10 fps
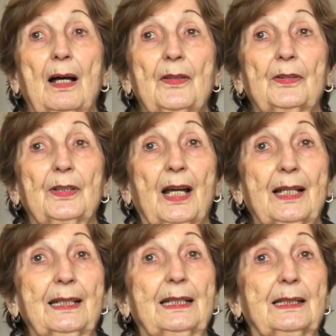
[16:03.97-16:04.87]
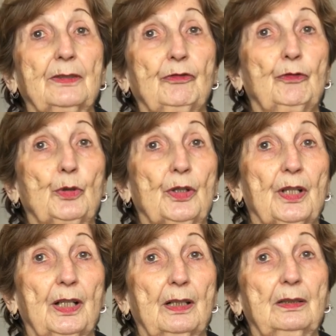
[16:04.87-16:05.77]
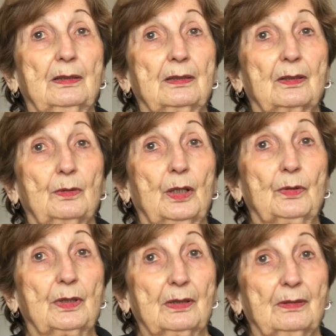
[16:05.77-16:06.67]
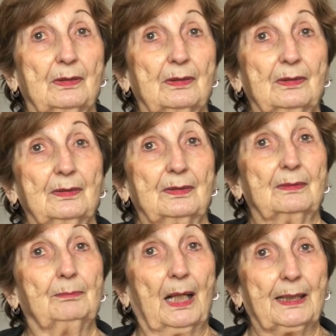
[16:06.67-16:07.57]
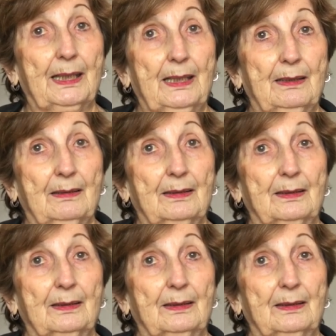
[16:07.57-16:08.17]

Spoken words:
They're not in it for the, quote, money.